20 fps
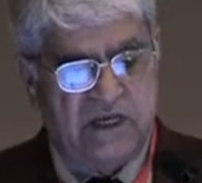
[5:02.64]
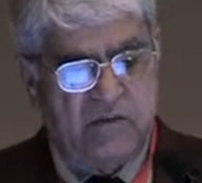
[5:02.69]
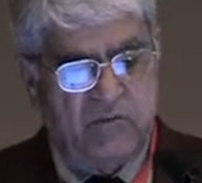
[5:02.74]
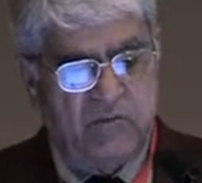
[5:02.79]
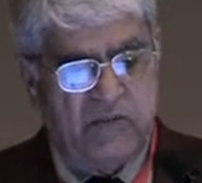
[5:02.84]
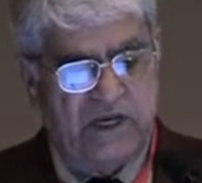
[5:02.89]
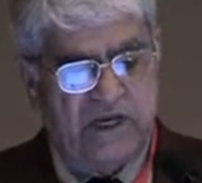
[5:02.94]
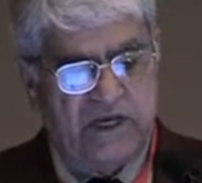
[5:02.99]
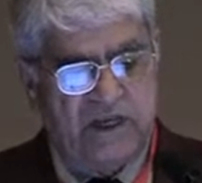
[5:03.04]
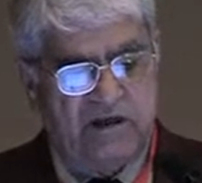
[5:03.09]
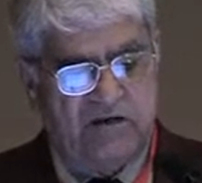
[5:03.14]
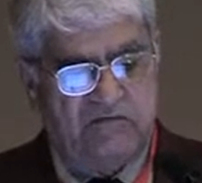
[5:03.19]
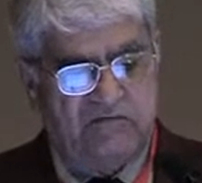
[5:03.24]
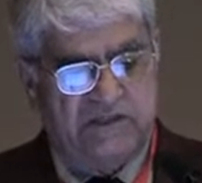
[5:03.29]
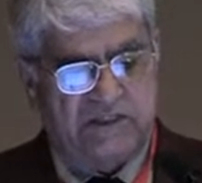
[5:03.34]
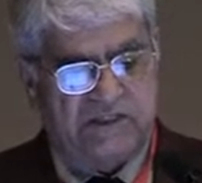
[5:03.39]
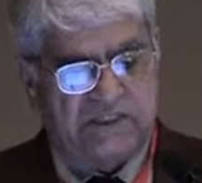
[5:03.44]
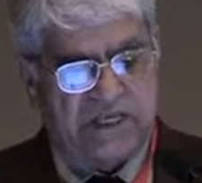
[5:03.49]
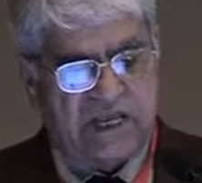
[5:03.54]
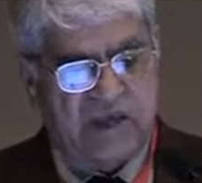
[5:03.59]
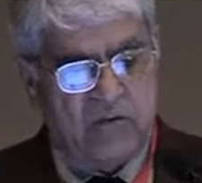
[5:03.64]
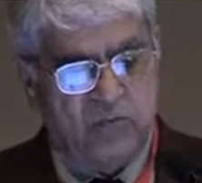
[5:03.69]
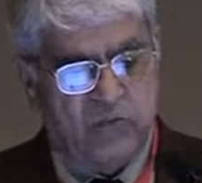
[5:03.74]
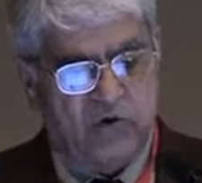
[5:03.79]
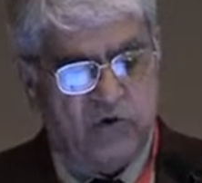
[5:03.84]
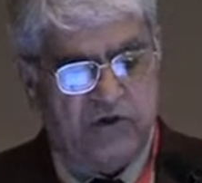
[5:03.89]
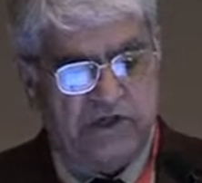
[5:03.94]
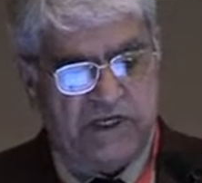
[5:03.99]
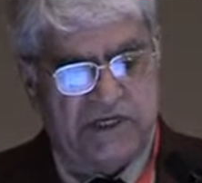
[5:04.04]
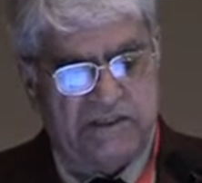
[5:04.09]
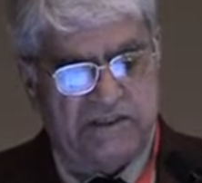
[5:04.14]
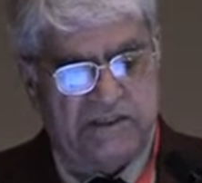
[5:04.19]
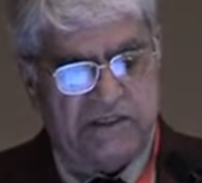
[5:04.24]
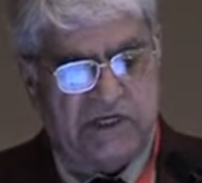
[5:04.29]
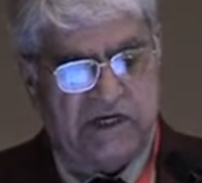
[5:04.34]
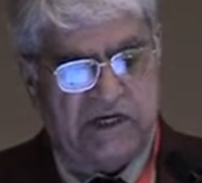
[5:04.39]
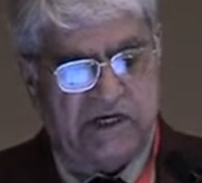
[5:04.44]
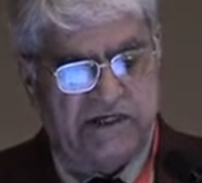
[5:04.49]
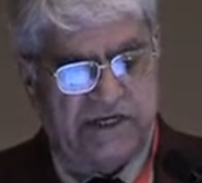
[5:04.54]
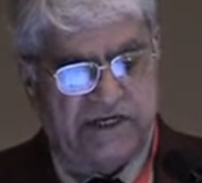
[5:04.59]
Many of the same proteins
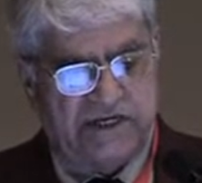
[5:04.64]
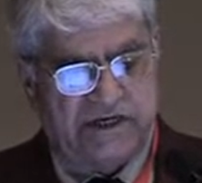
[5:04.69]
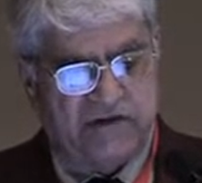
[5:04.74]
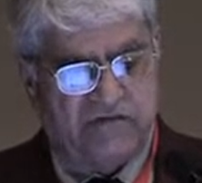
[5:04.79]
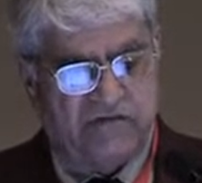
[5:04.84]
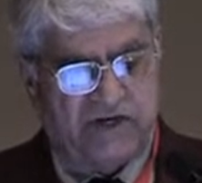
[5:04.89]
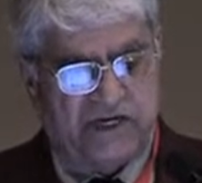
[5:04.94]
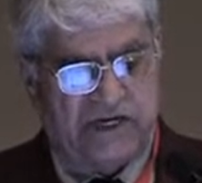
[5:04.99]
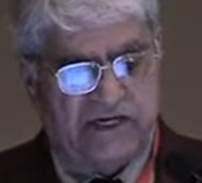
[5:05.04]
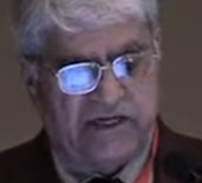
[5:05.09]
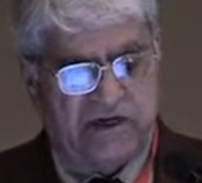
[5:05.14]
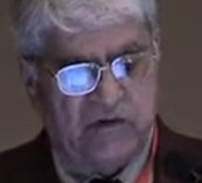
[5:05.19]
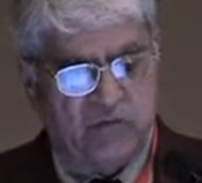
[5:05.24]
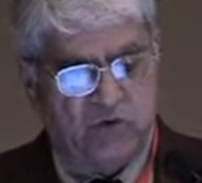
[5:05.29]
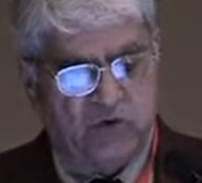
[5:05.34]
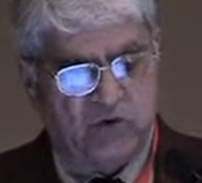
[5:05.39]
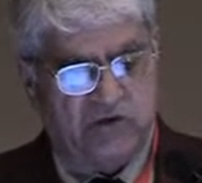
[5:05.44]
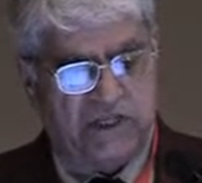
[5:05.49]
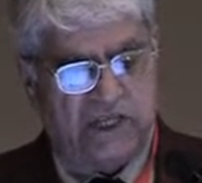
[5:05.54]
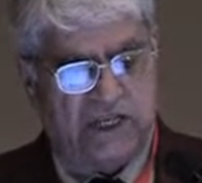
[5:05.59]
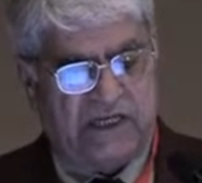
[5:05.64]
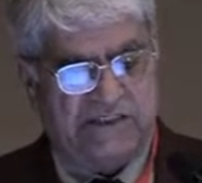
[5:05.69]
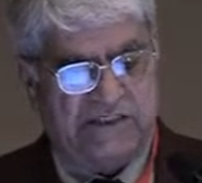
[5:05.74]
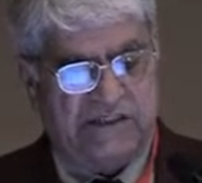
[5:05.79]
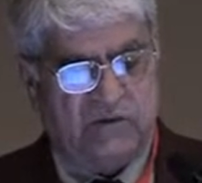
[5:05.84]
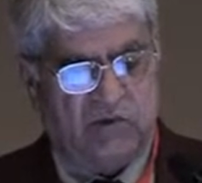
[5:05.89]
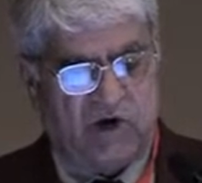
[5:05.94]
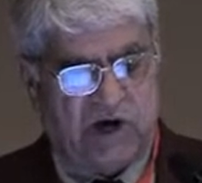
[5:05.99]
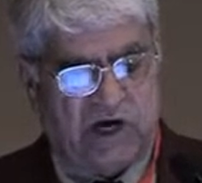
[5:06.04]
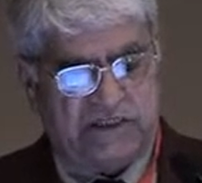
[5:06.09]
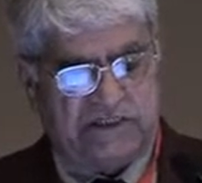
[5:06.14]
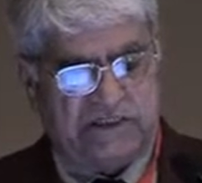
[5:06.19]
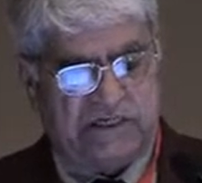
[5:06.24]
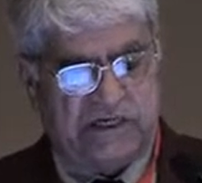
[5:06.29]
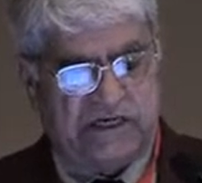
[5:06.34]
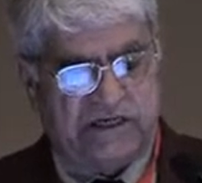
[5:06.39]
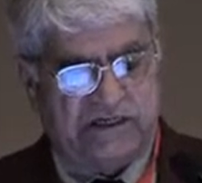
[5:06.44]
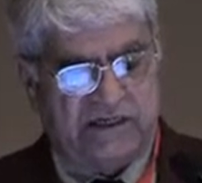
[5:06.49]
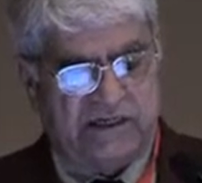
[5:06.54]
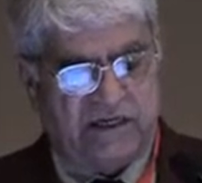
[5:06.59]
are identified in both calcium
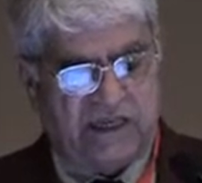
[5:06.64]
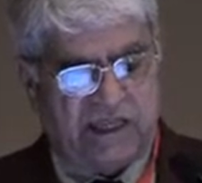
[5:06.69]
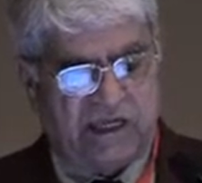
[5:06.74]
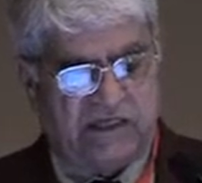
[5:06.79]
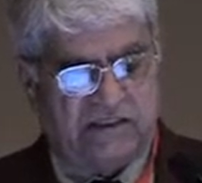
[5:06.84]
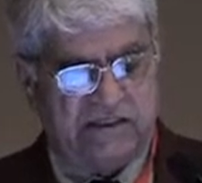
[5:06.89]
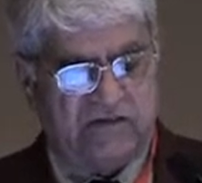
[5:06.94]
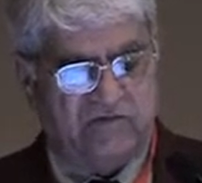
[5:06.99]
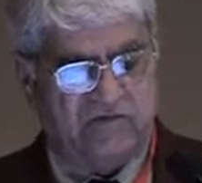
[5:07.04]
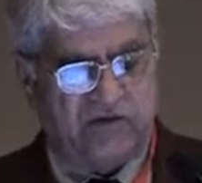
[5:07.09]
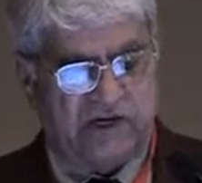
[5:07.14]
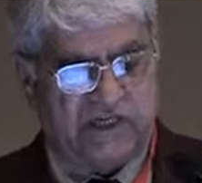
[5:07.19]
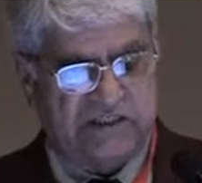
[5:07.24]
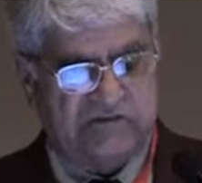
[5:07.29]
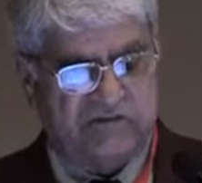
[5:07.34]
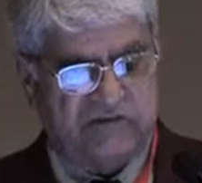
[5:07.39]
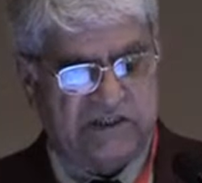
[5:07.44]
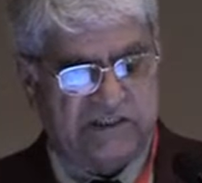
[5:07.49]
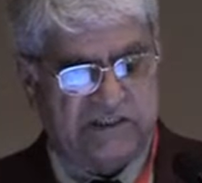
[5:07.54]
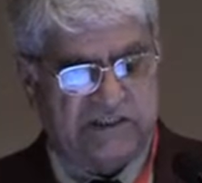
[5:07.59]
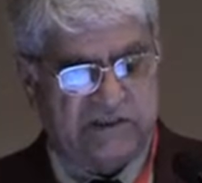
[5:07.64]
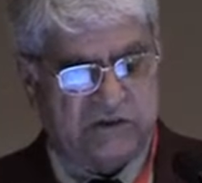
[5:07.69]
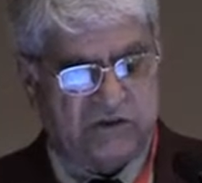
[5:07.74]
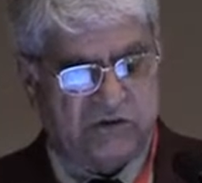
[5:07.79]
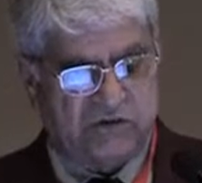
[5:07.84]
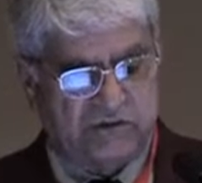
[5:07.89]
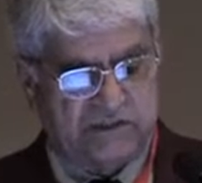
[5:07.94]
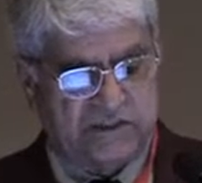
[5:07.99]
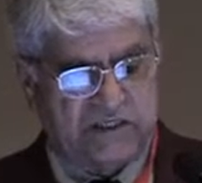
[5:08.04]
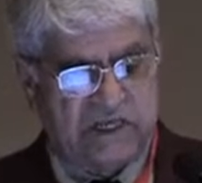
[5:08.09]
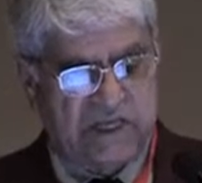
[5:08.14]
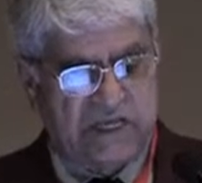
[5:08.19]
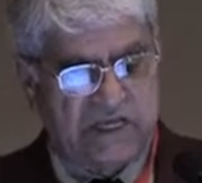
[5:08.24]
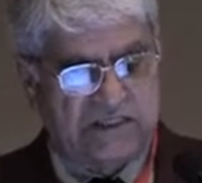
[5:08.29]
oxalate and calcium phosphate stones,